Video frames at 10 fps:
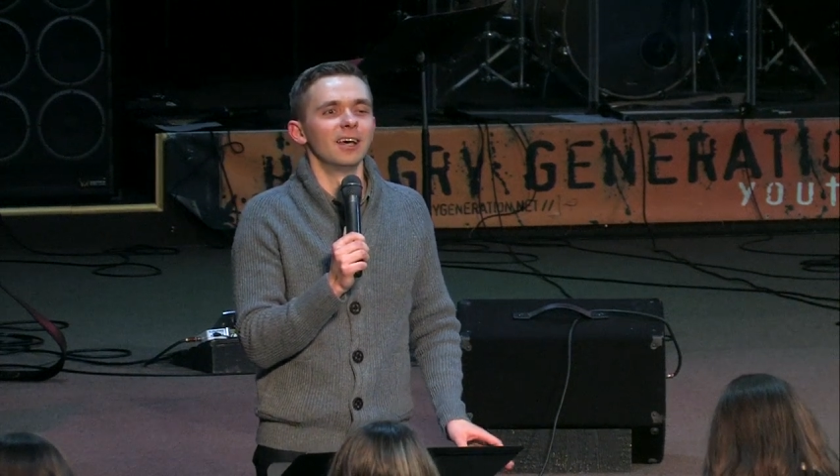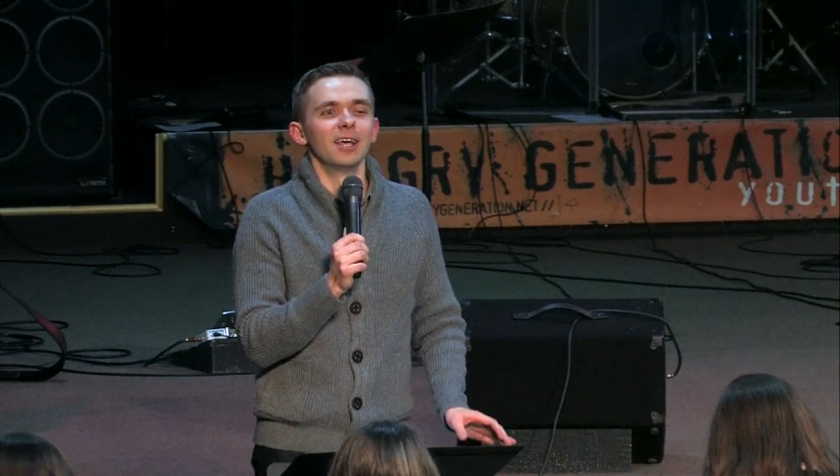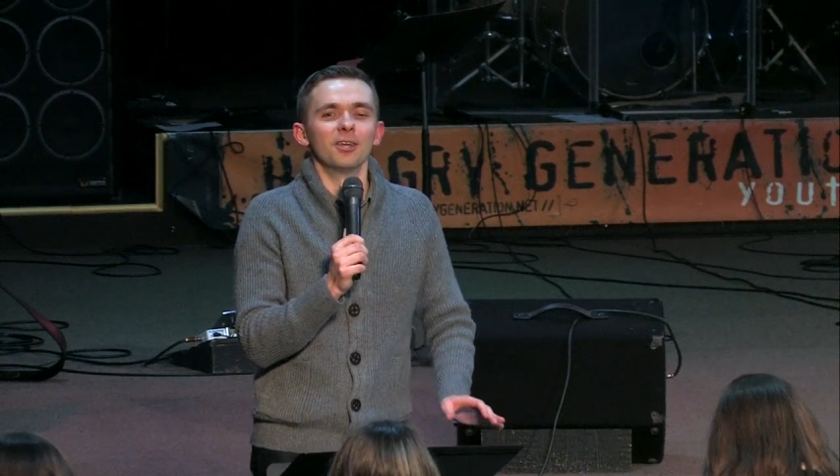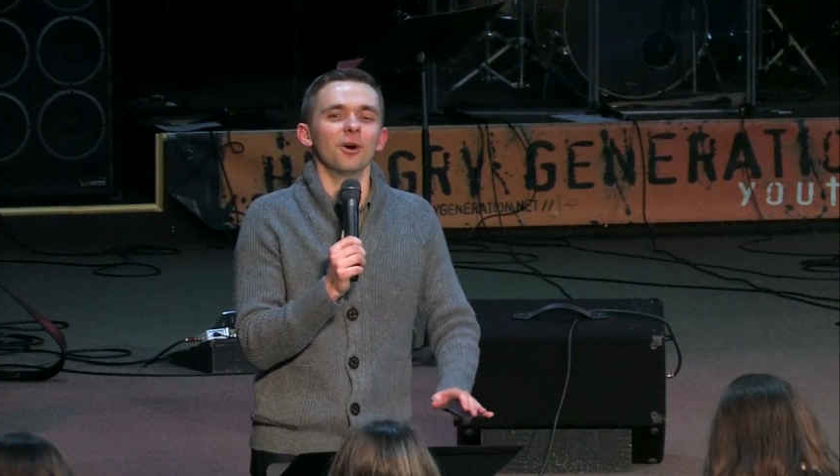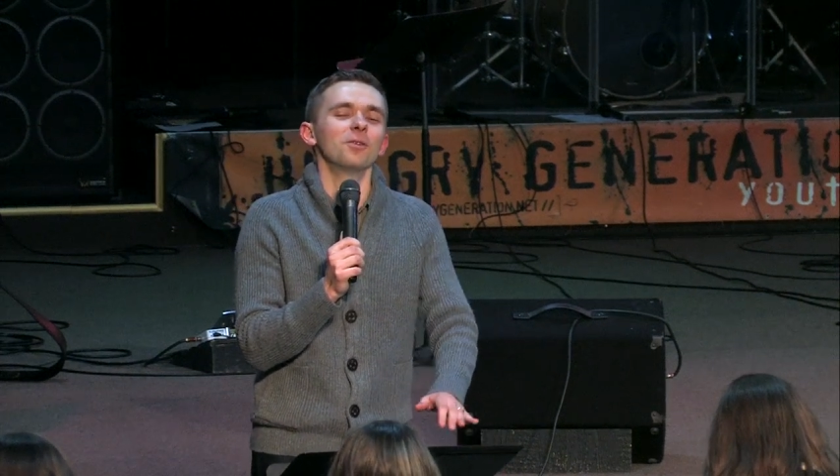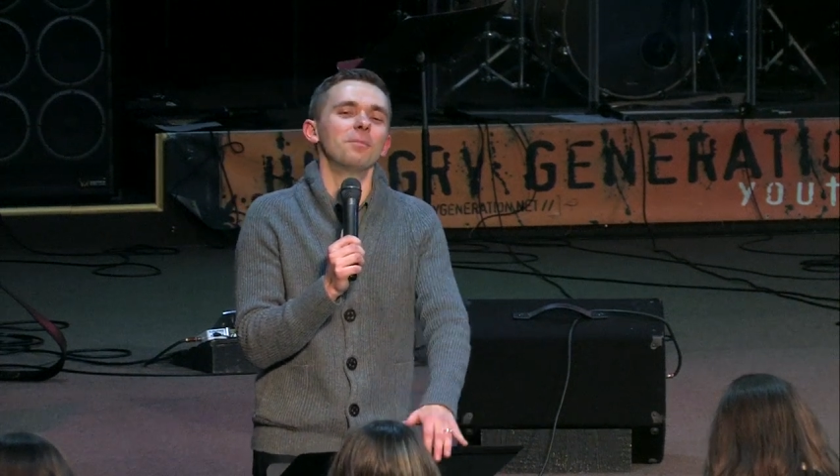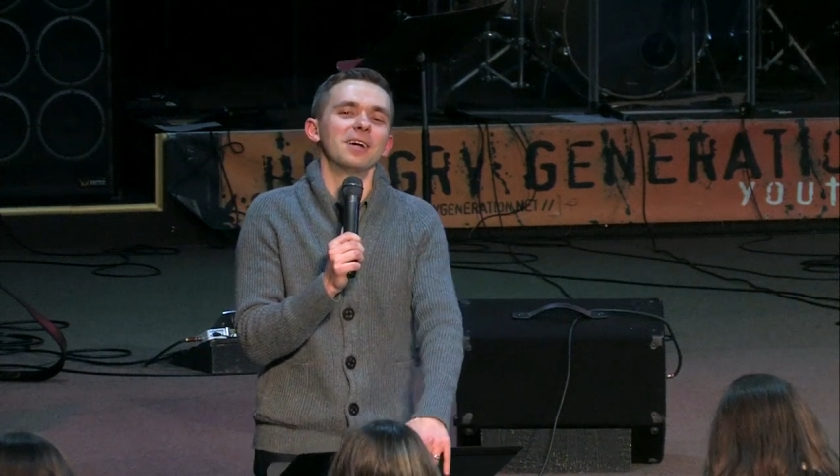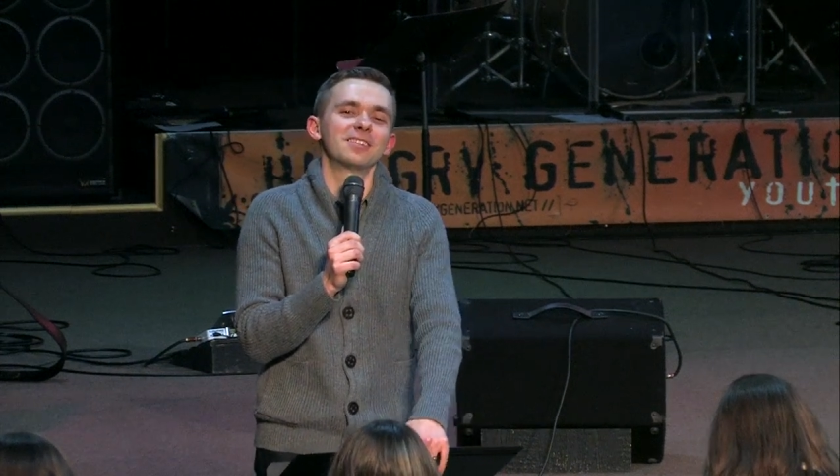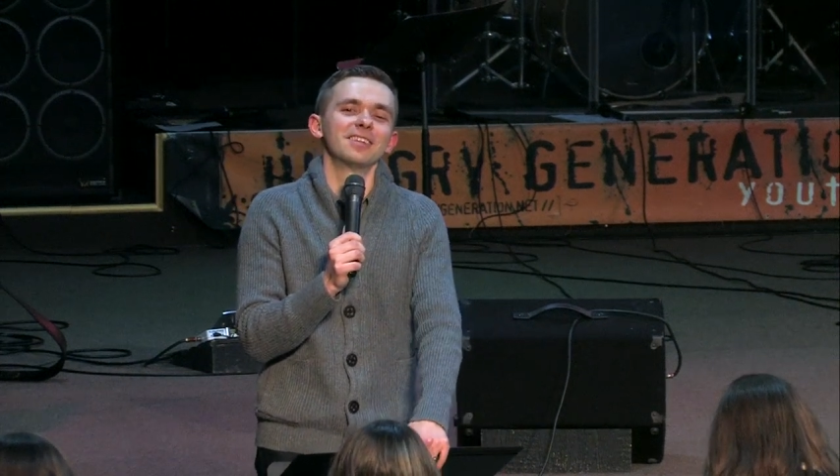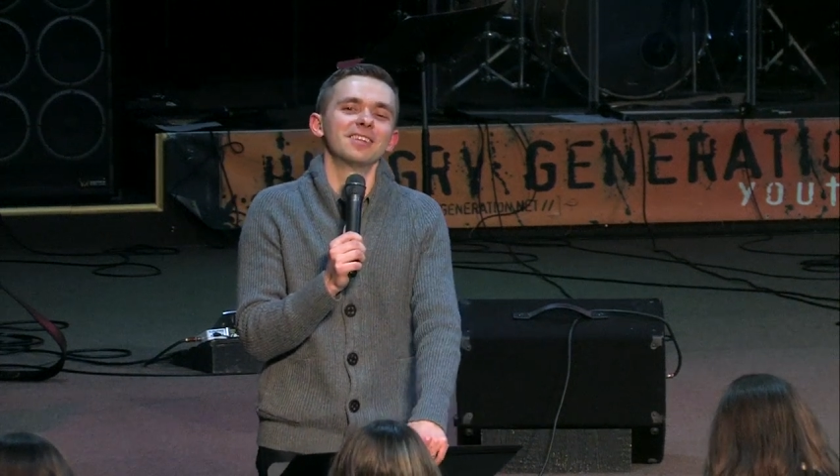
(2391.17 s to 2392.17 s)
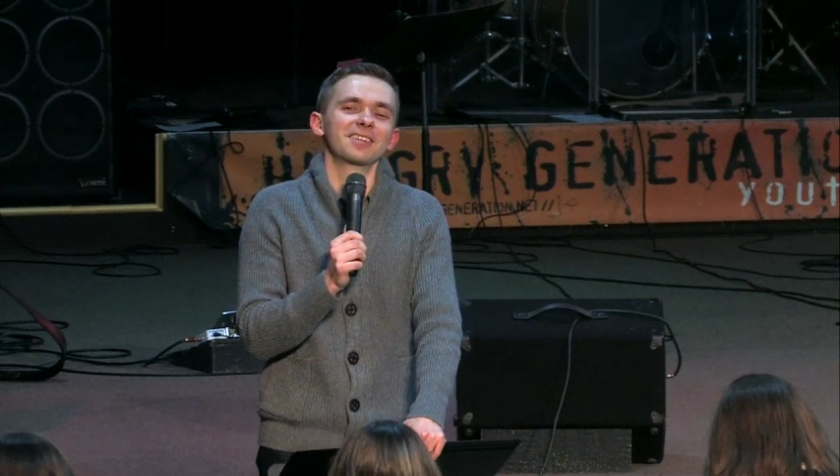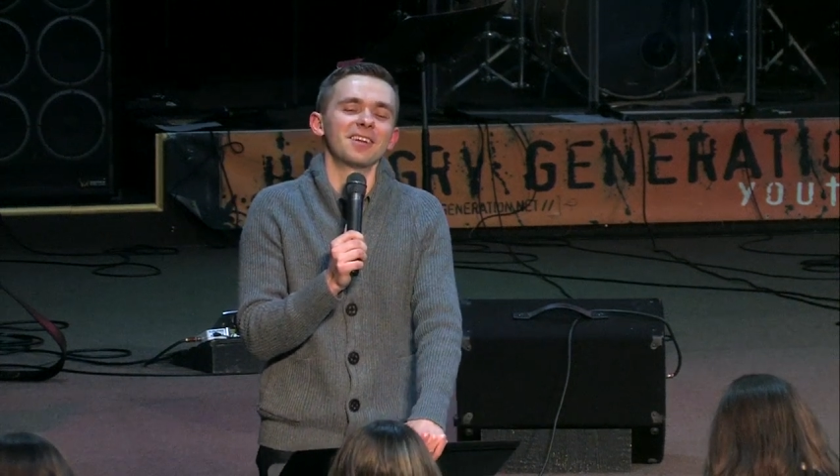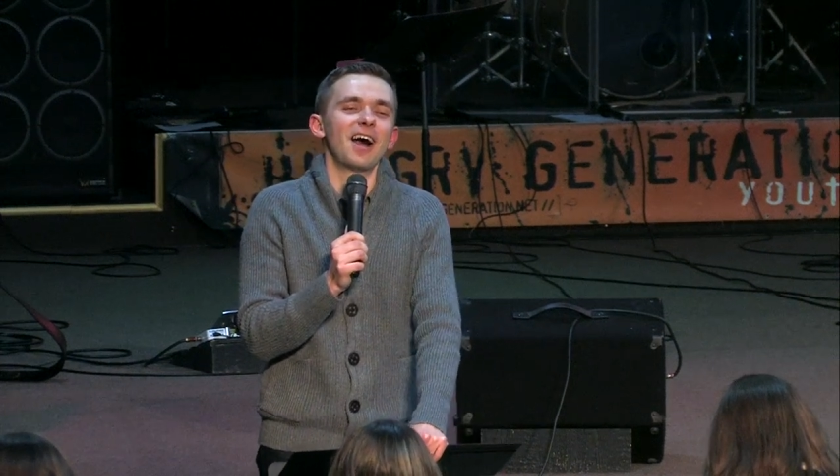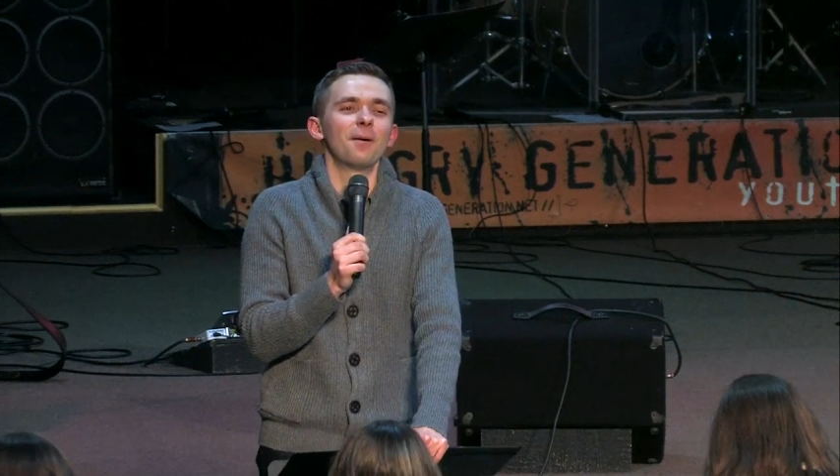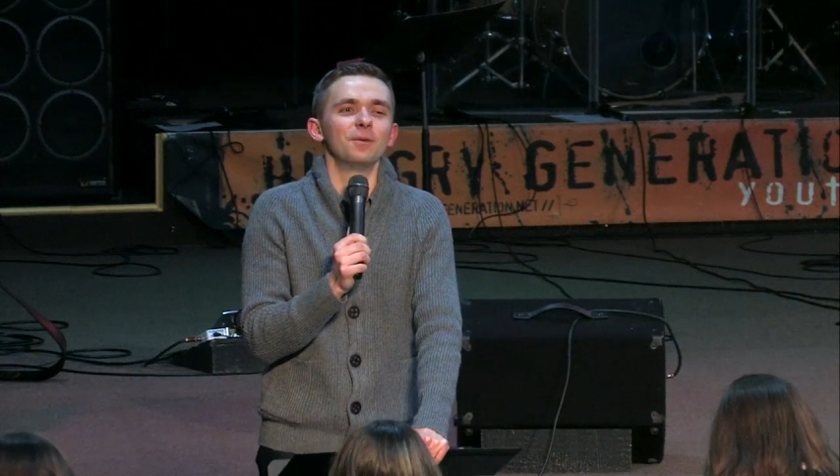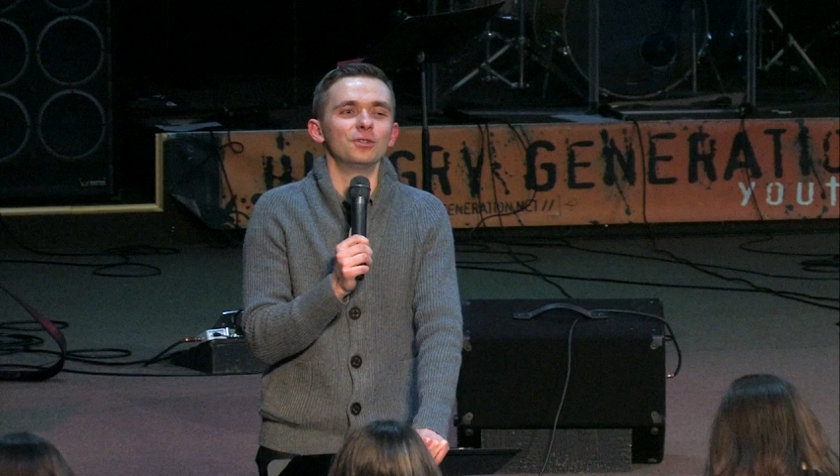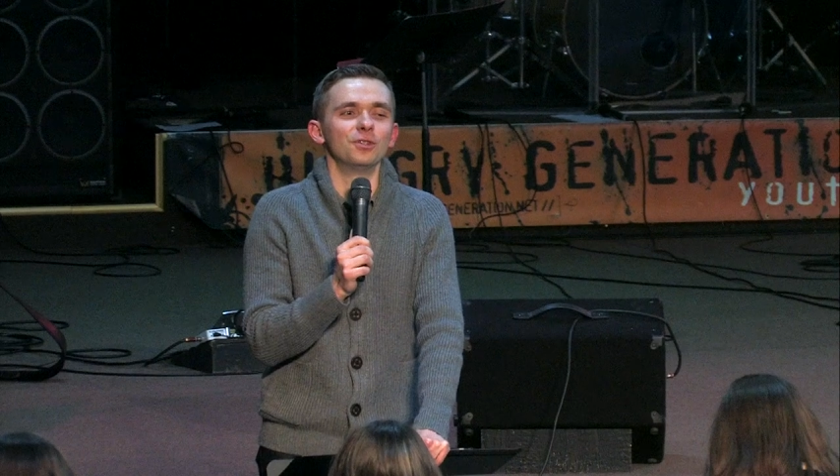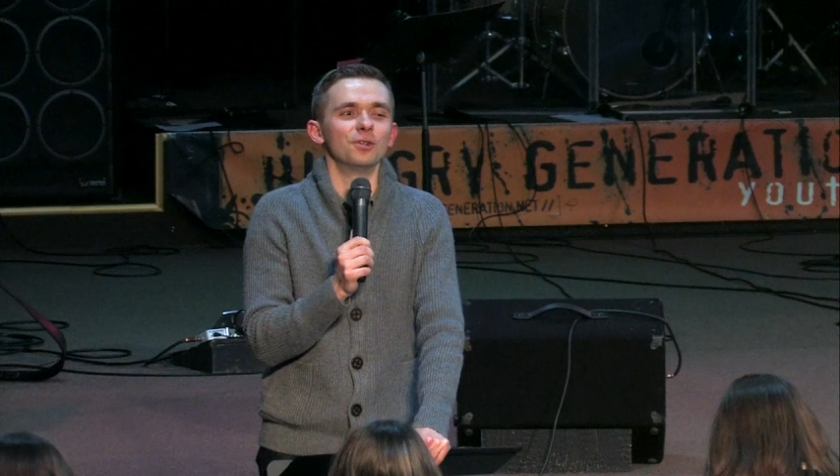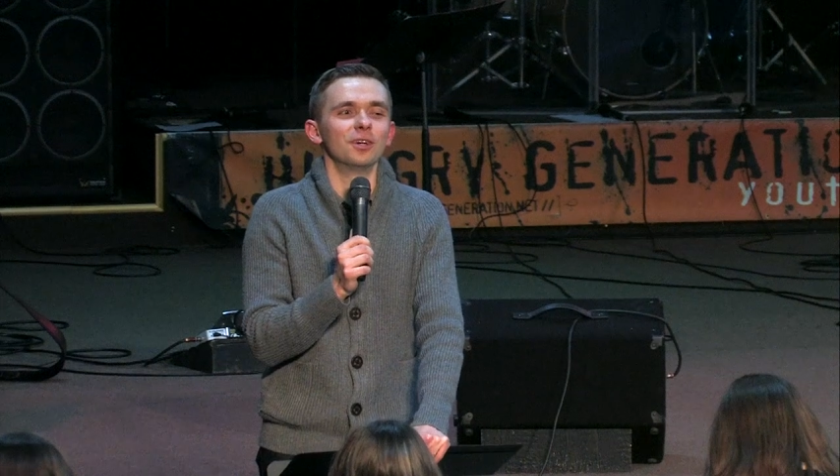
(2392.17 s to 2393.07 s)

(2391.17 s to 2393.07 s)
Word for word: You know the best thing that's going to happen to you,